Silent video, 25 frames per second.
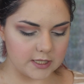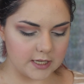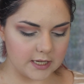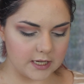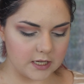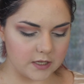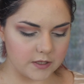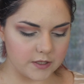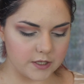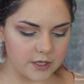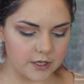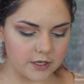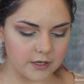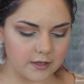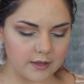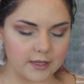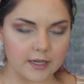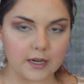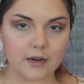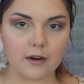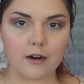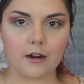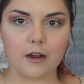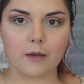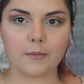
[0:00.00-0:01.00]
I used
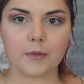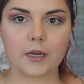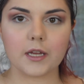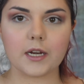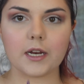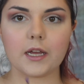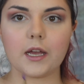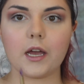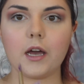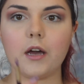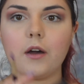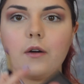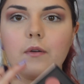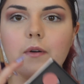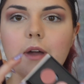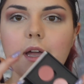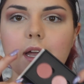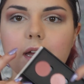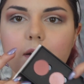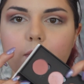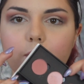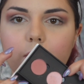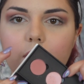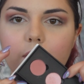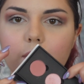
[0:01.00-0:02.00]
earlier, I'm gonna go
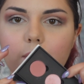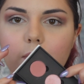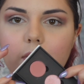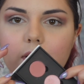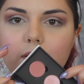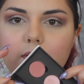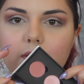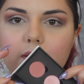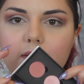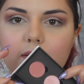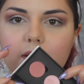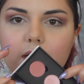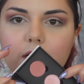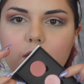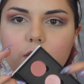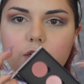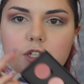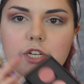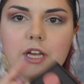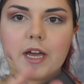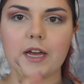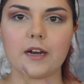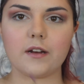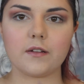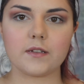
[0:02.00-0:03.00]
in with one of the single
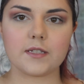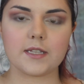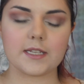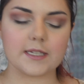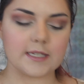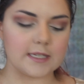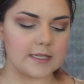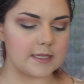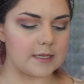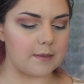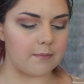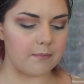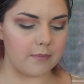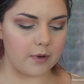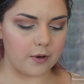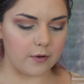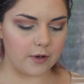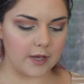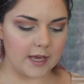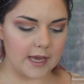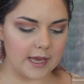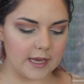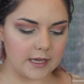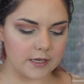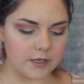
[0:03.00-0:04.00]
shadows. This is in
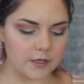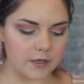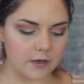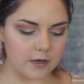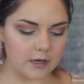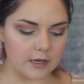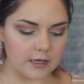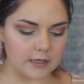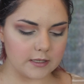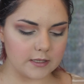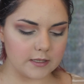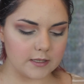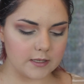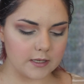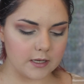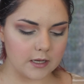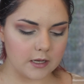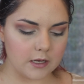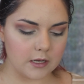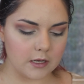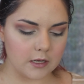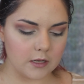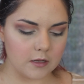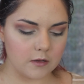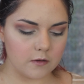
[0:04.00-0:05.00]
Bouquet Toss.
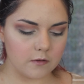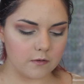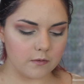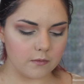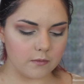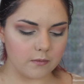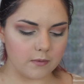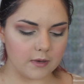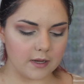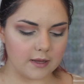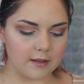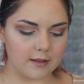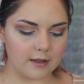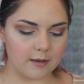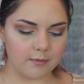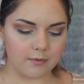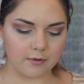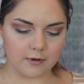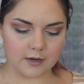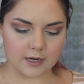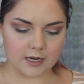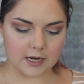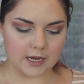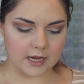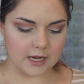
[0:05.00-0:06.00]
It's a really
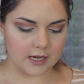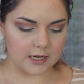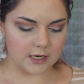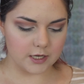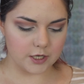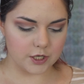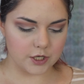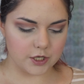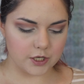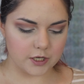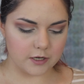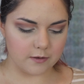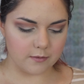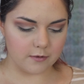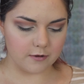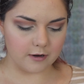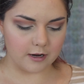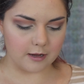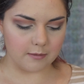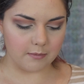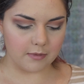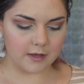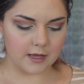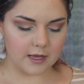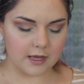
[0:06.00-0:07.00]
pretty
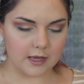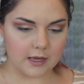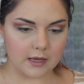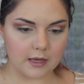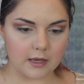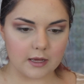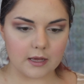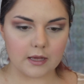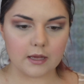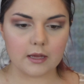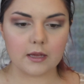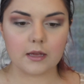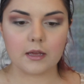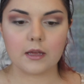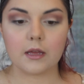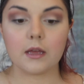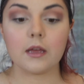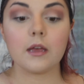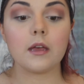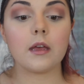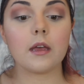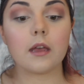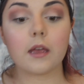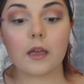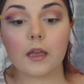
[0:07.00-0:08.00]
shimmery pink.
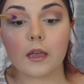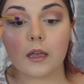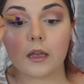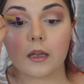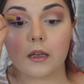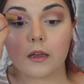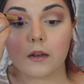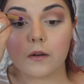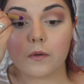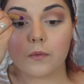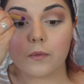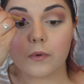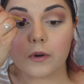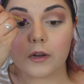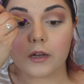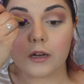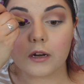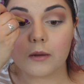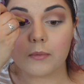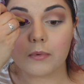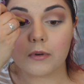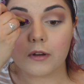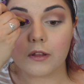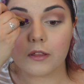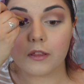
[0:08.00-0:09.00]
And we're
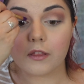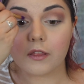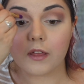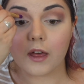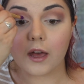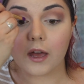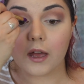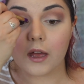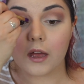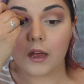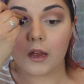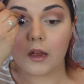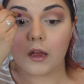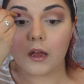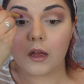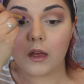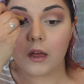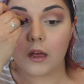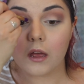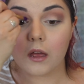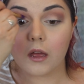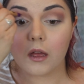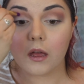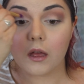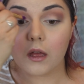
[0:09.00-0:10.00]
gonna put that
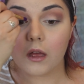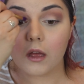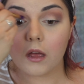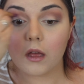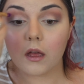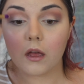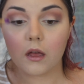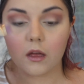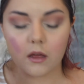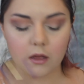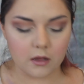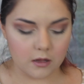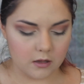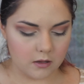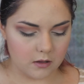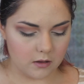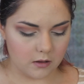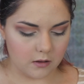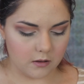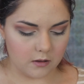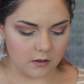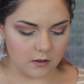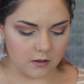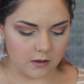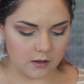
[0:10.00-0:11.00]

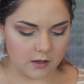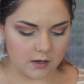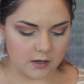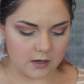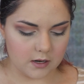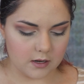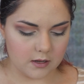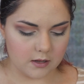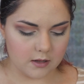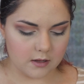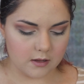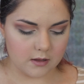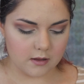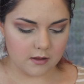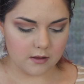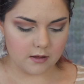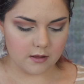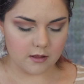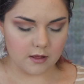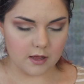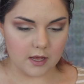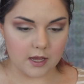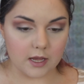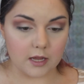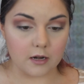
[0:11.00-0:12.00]
on
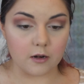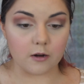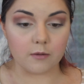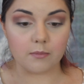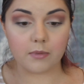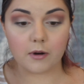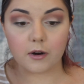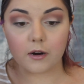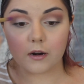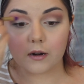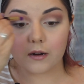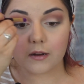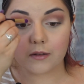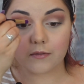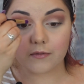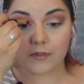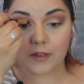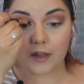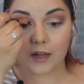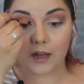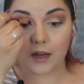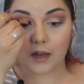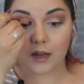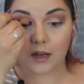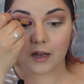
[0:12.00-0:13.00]
the inner part of
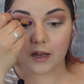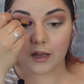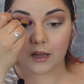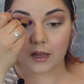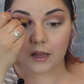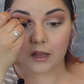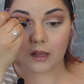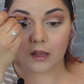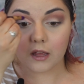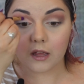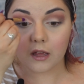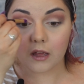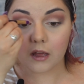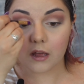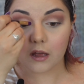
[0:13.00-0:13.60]
the eye.